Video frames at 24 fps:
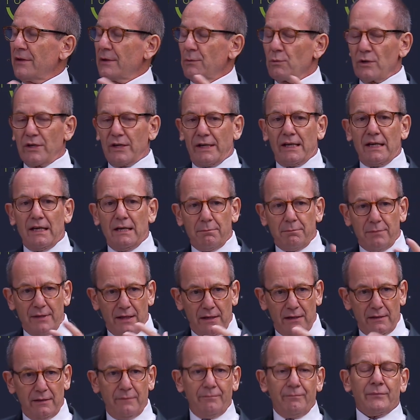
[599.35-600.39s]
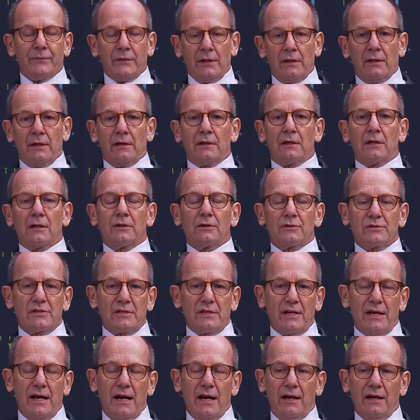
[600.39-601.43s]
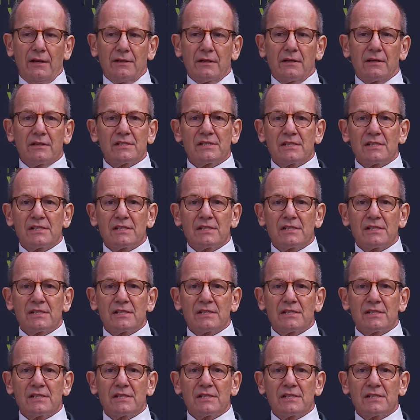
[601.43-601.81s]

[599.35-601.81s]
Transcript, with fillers: They want to keep that close at hand.